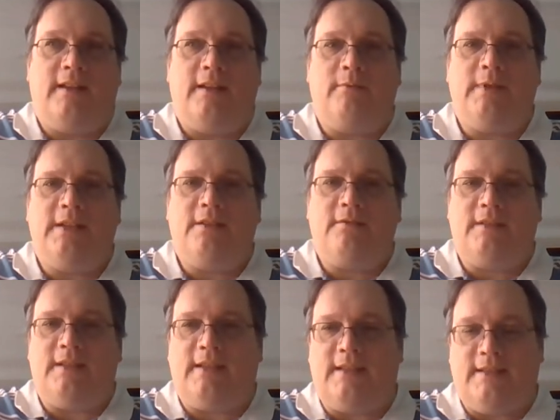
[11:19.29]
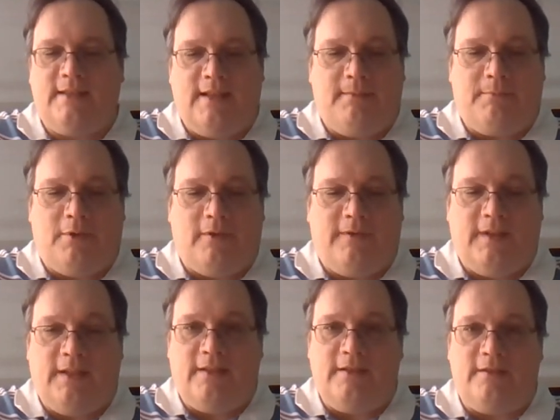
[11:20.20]
And we know that that's not
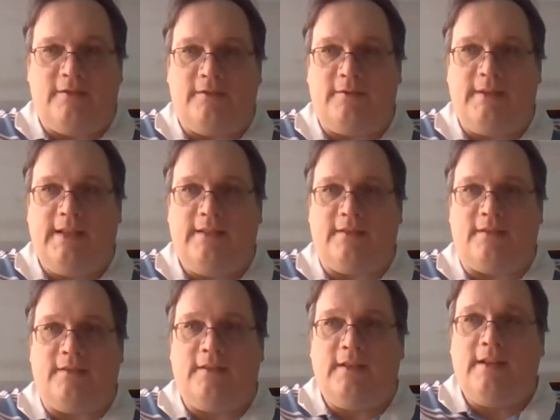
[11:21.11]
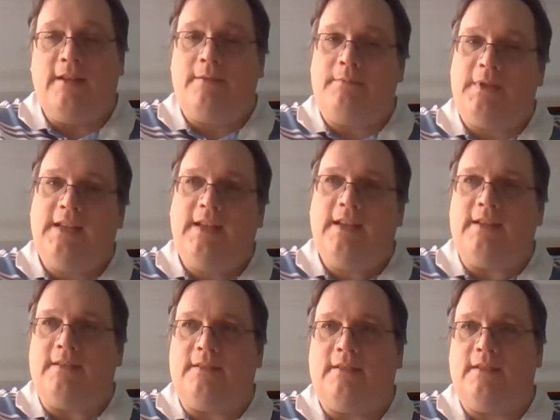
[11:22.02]
perfectly true either. But
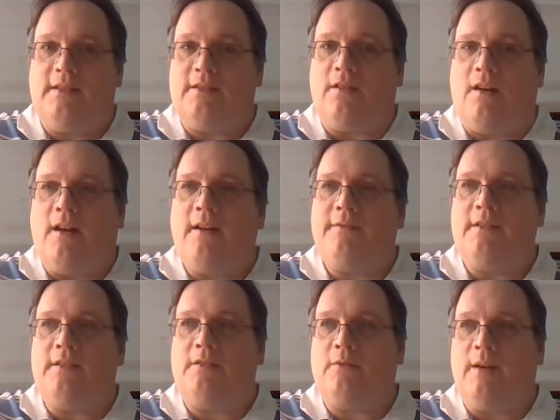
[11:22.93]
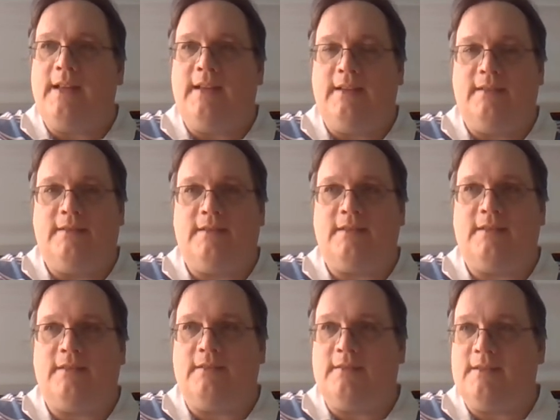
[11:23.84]
again, it's often quite
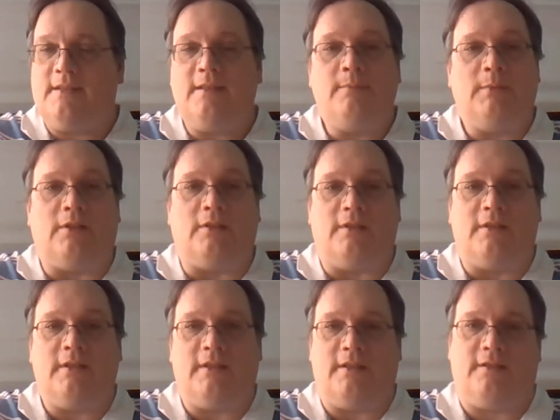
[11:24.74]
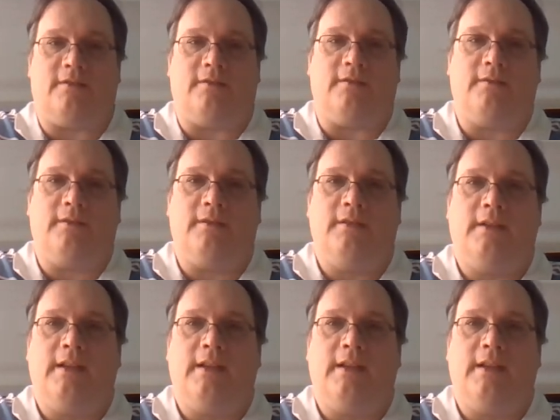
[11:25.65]
similar to the truth.